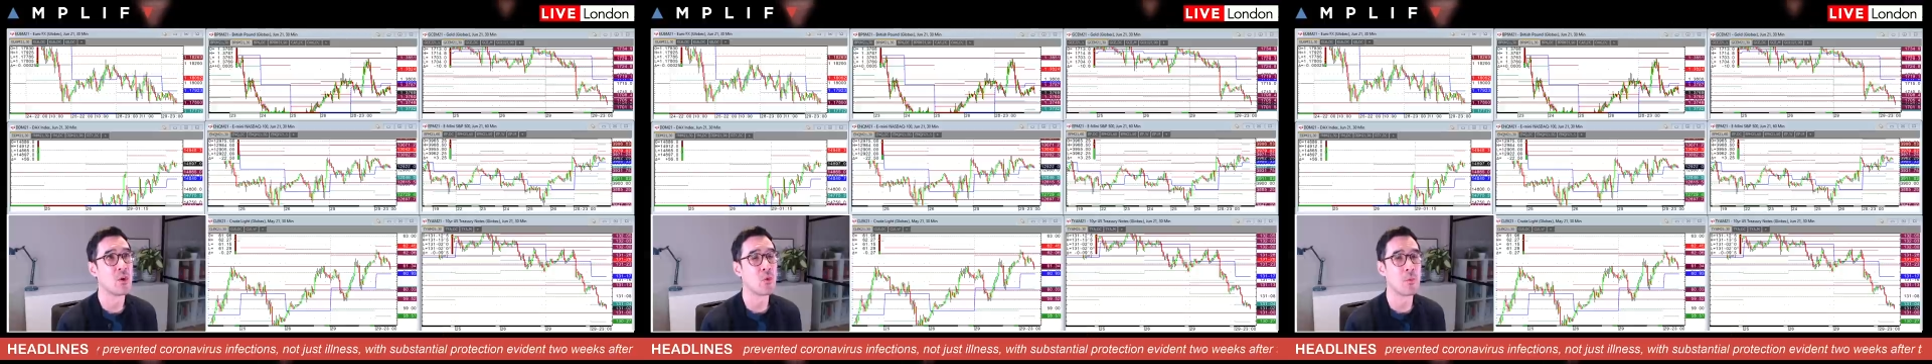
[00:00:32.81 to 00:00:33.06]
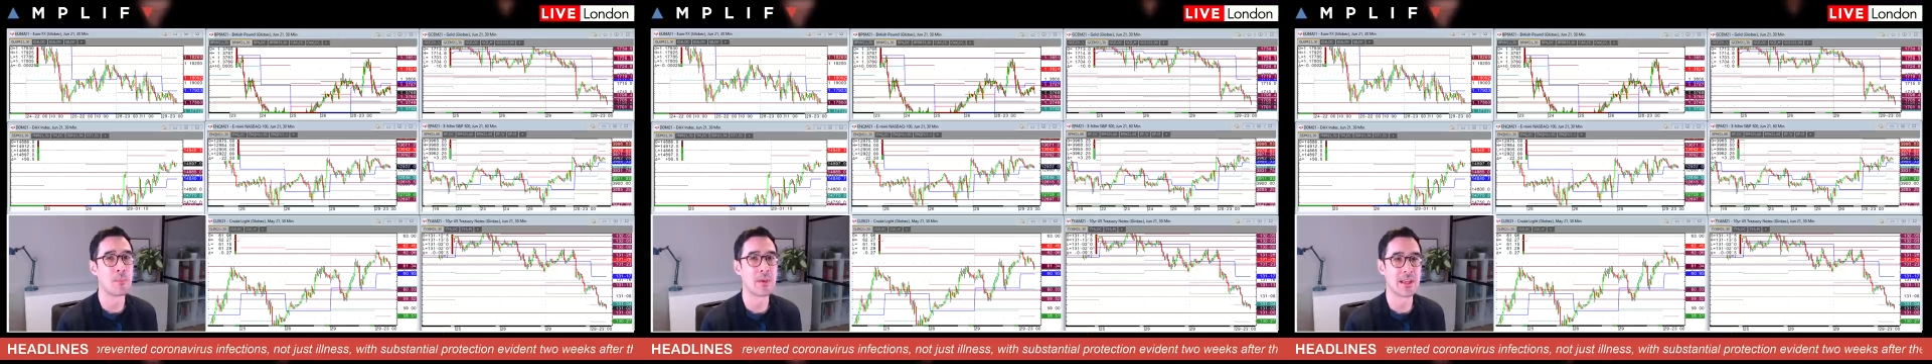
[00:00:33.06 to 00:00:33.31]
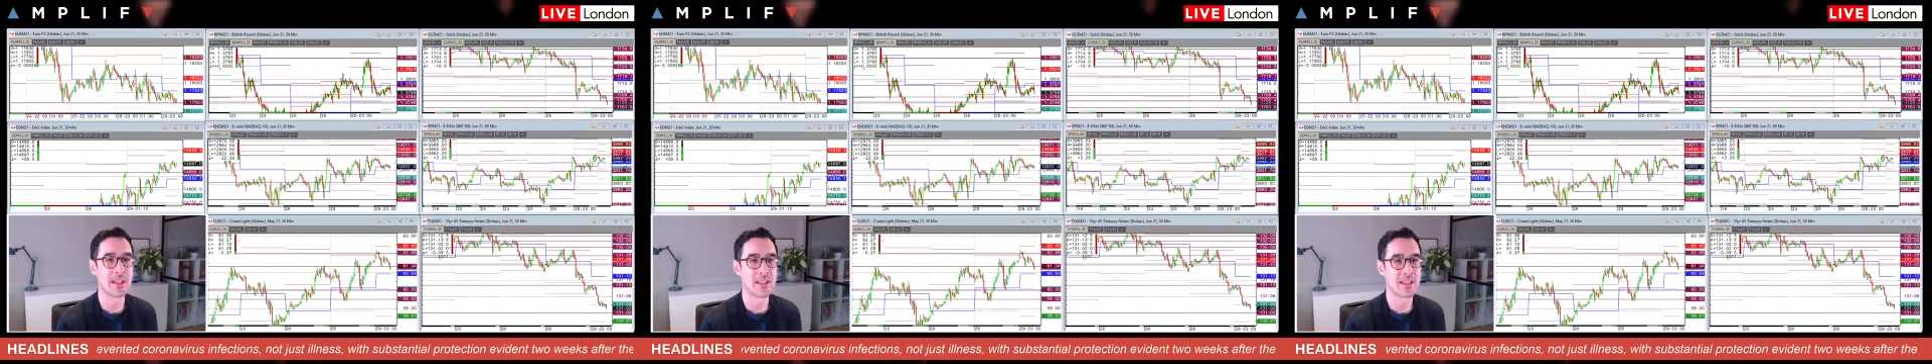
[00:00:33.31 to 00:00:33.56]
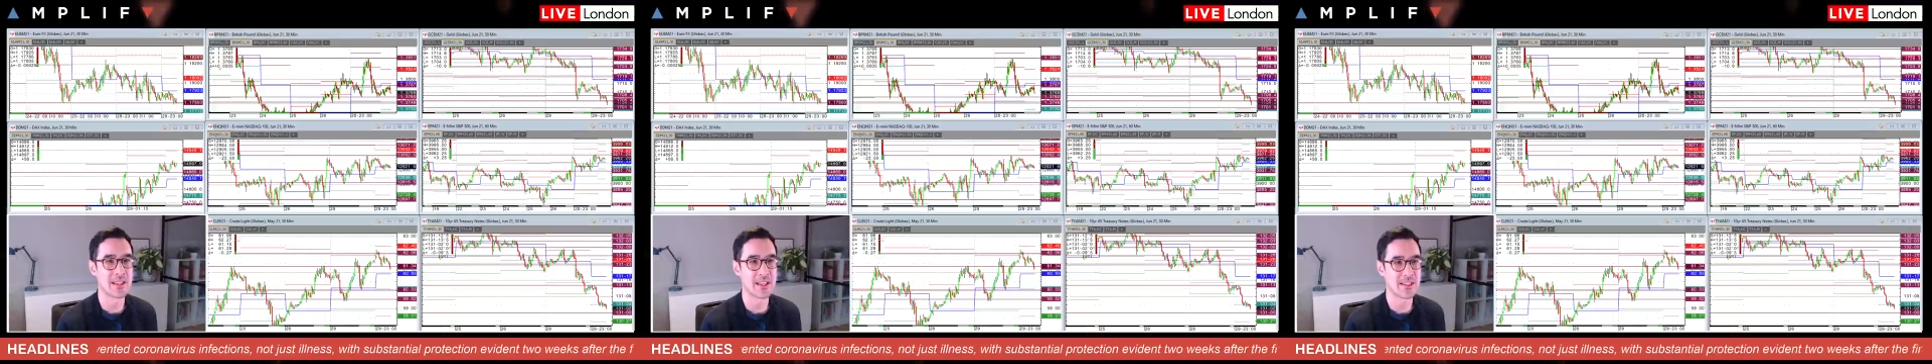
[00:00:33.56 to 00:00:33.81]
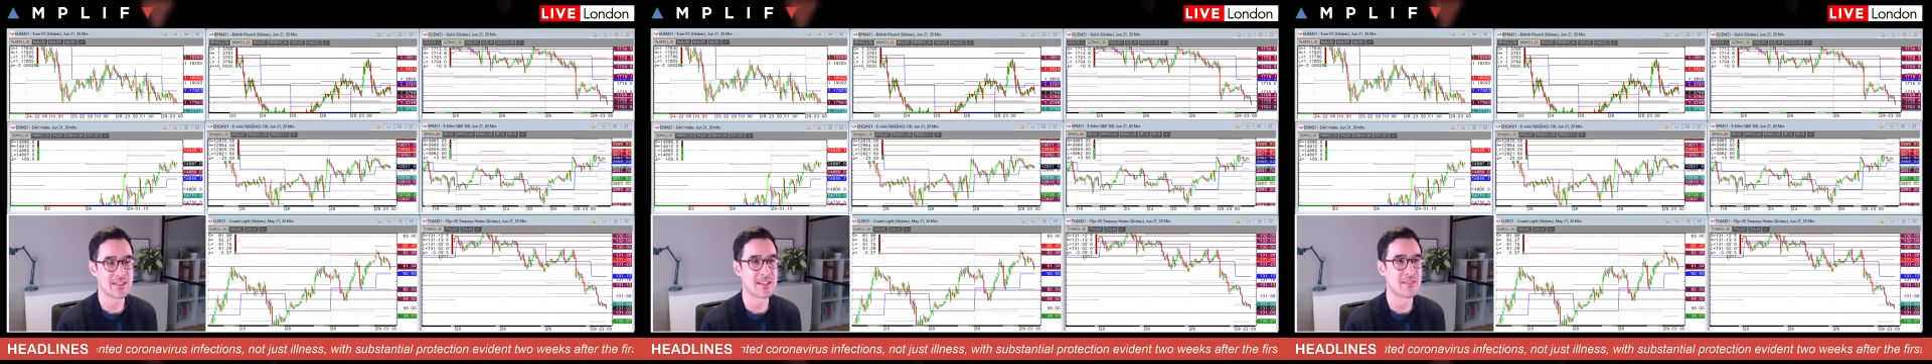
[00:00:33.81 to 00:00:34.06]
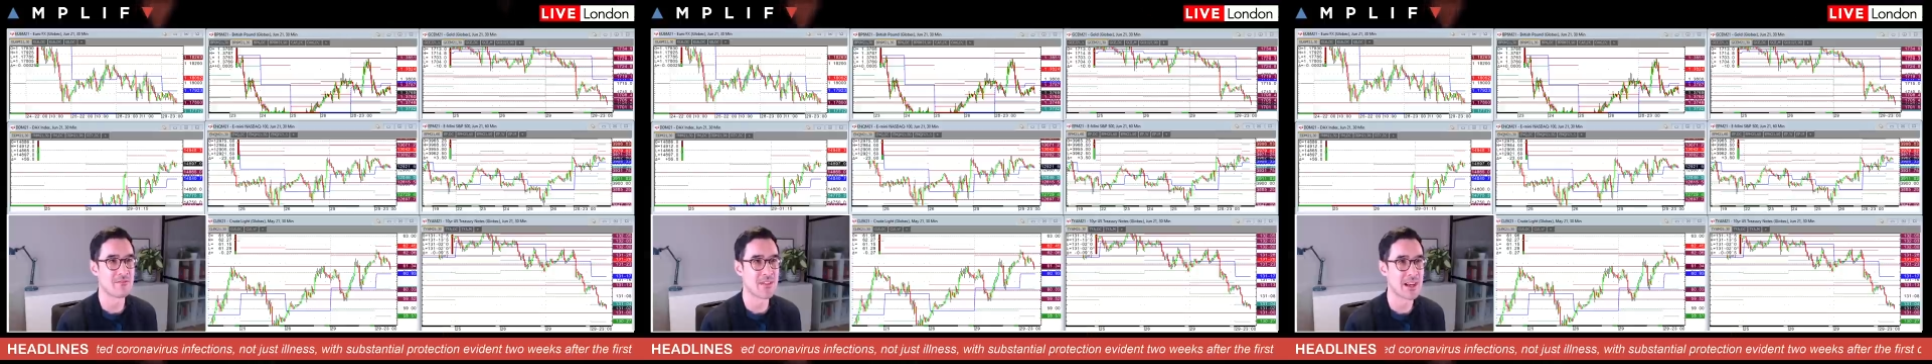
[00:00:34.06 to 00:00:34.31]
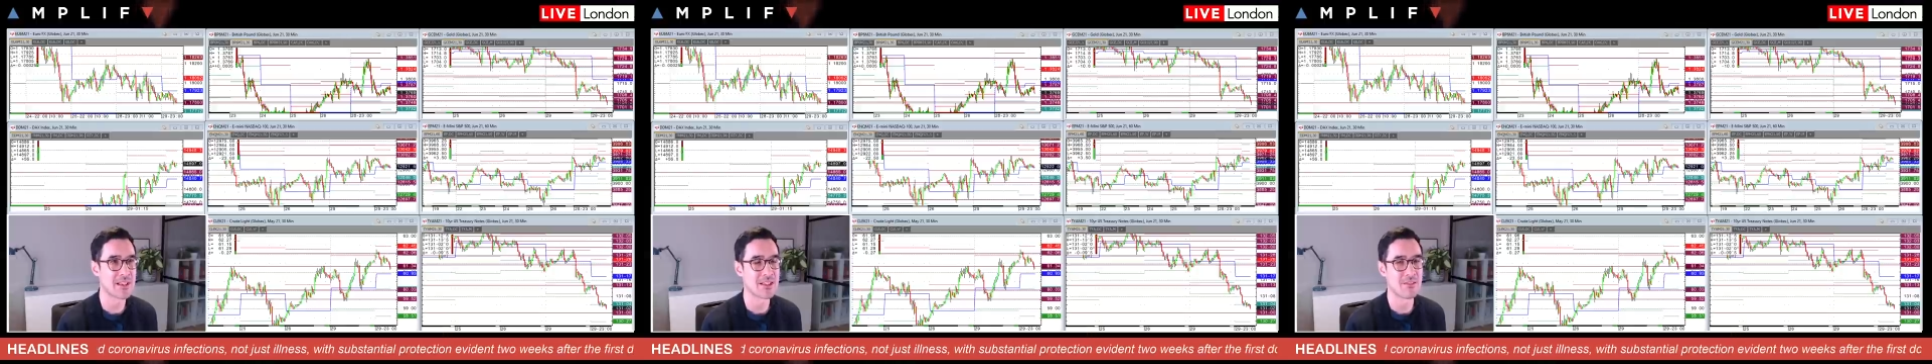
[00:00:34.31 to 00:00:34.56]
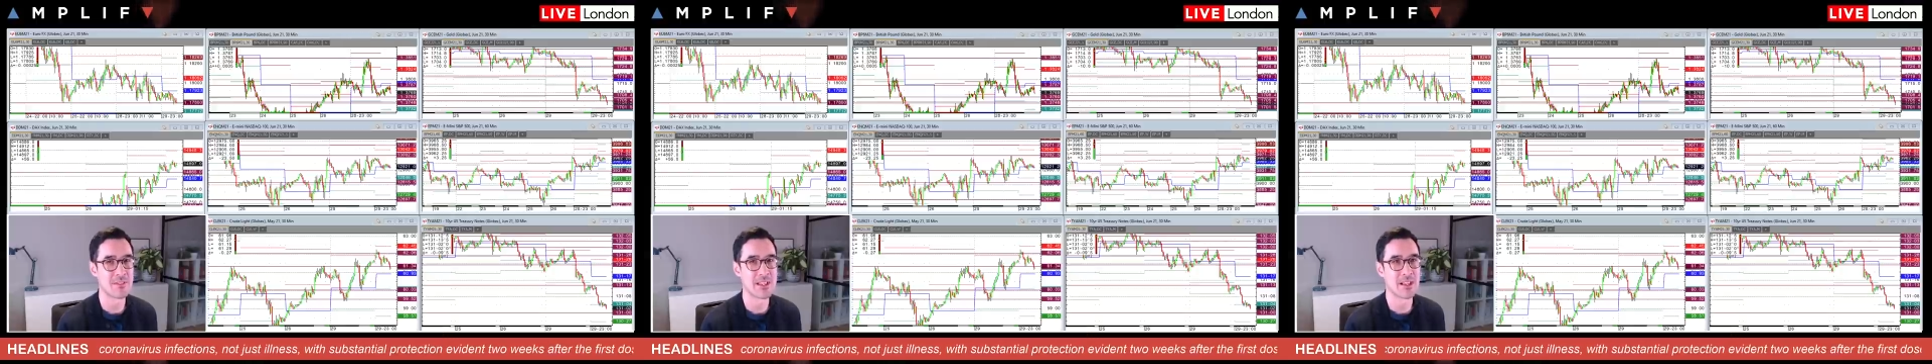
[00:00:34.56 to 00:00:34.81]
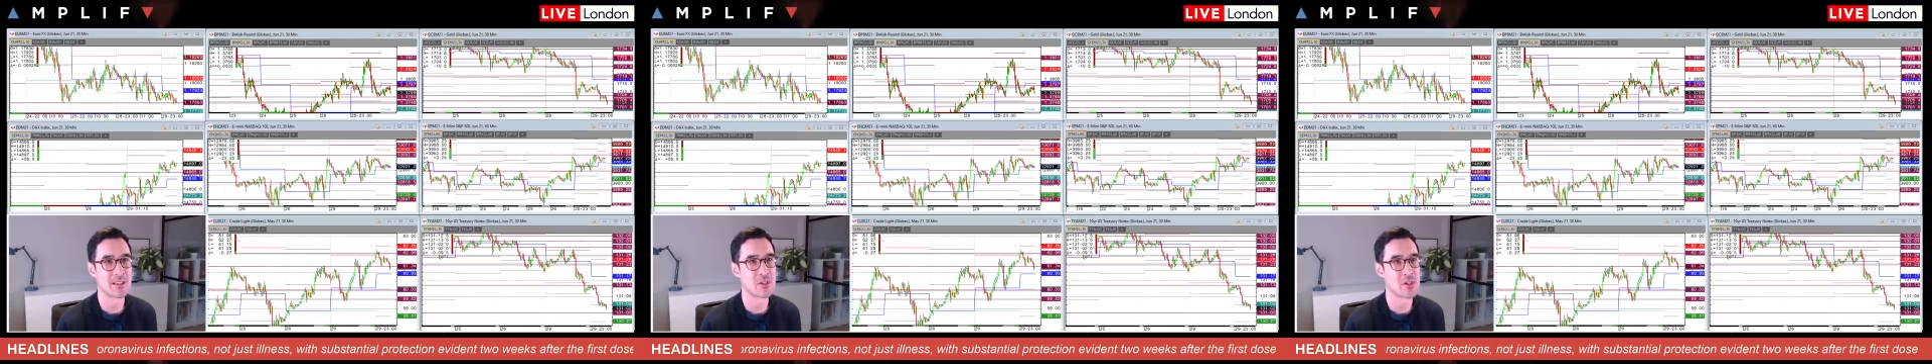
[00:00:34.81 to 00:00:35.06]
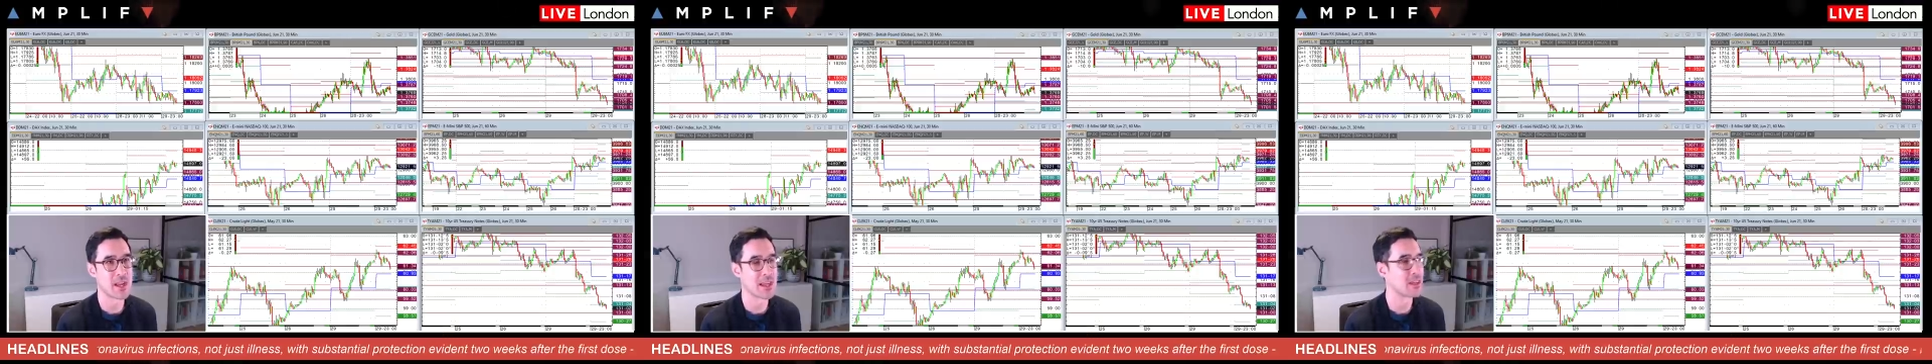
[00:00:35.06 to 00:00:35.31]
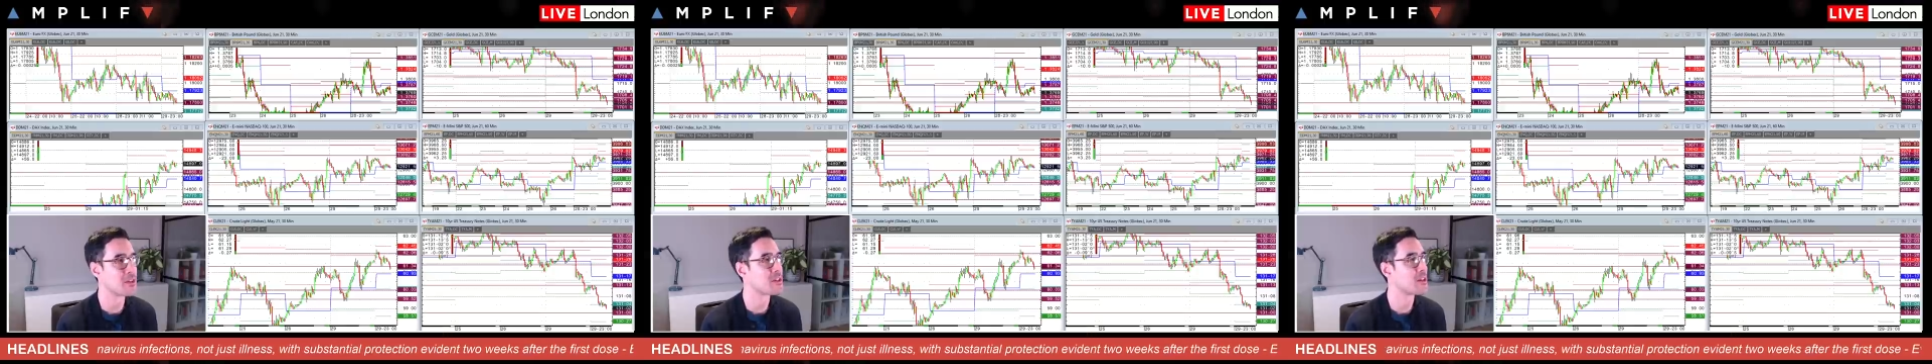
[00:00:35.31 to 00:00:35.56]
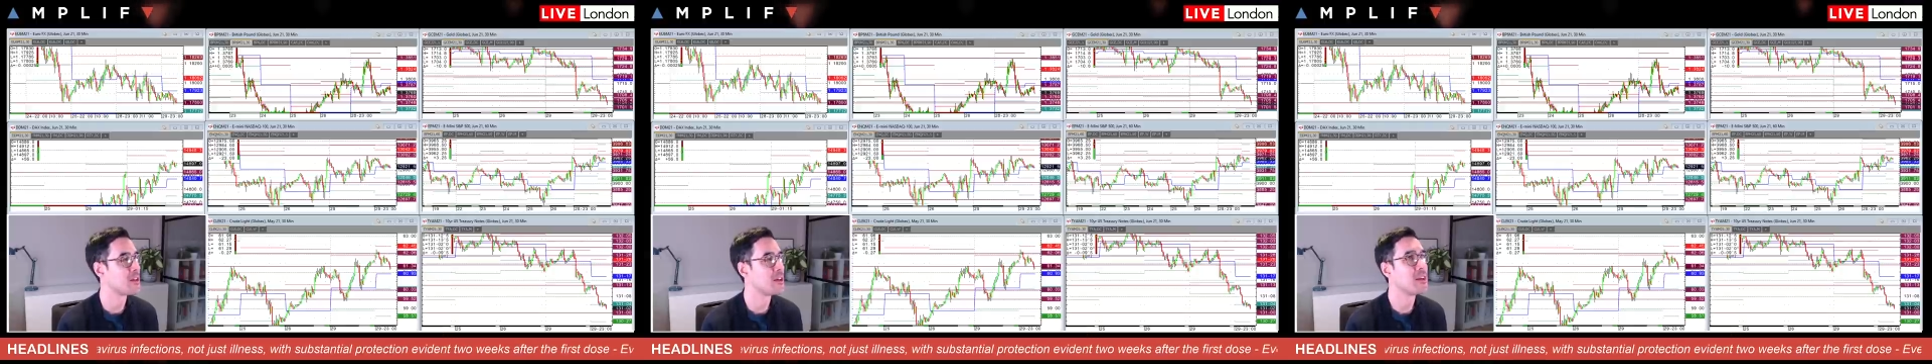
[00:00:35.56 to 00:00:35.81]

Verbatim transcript: albeit the D X Y relatively unchanged.